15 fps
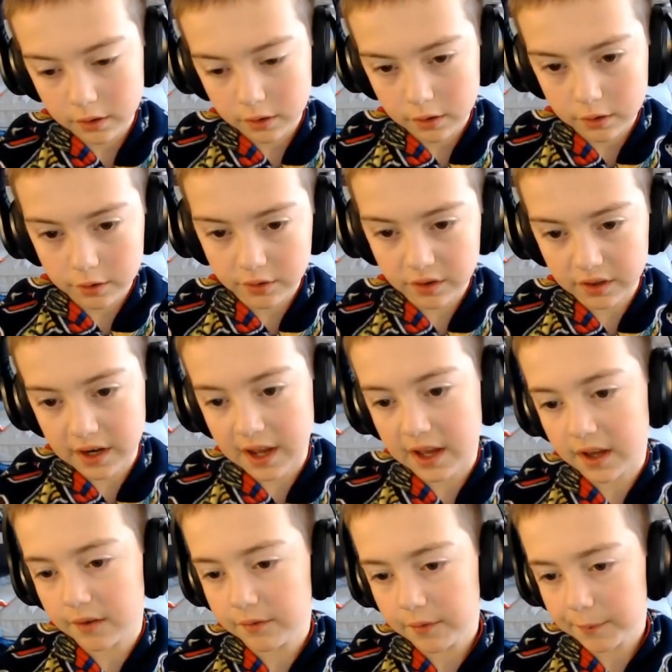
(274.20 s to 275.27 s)
You can
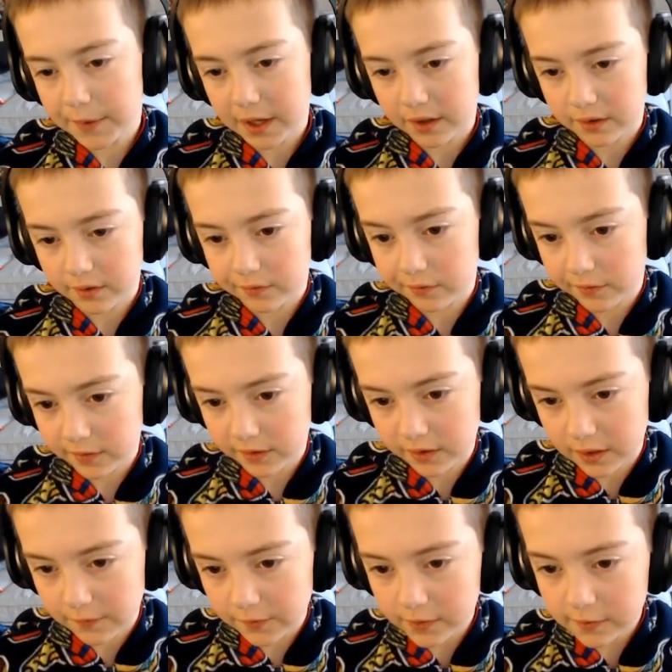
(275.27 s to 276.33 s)
have a max of
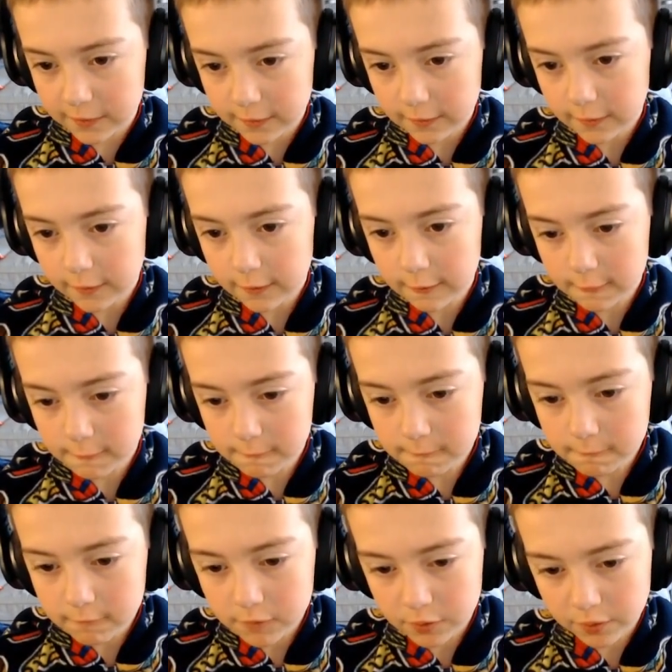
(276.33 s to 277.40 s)
7.
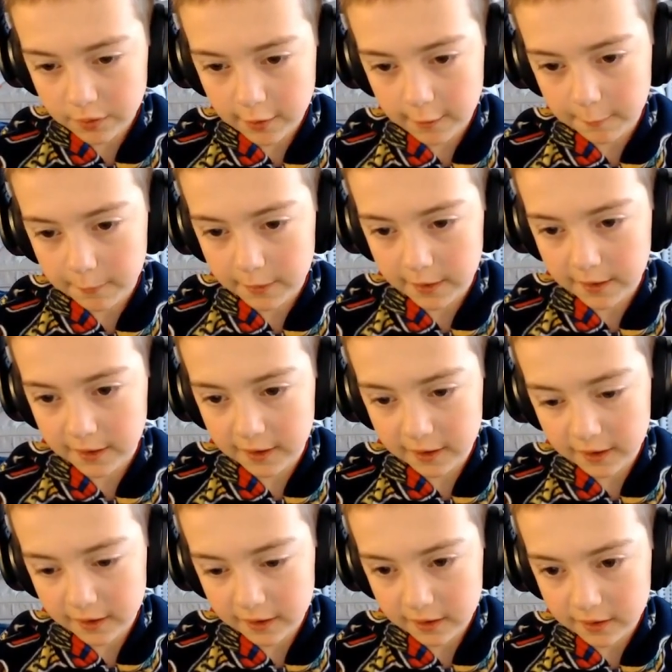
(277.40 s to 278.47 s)
We're going to
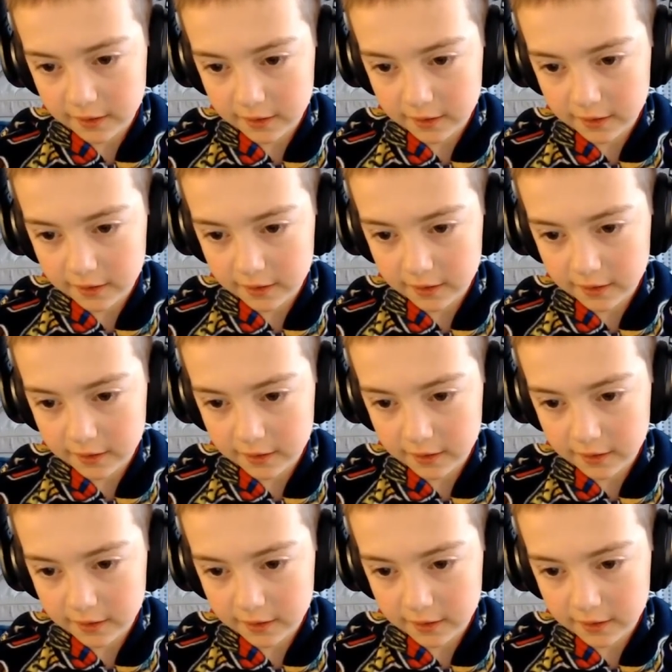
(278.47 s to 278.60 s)
place